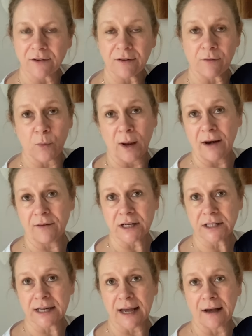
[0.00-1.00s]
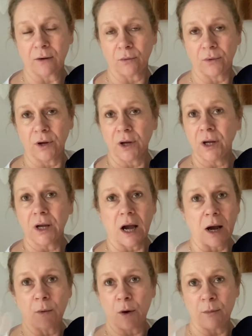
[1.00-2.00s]
If I wear it down,
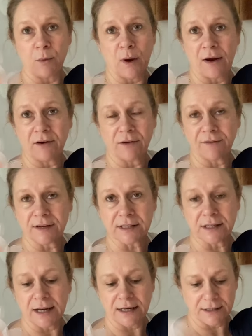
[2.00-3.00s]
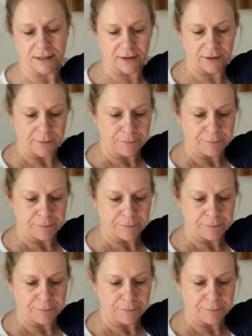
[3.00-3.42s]
I won't be wearing a fascinator.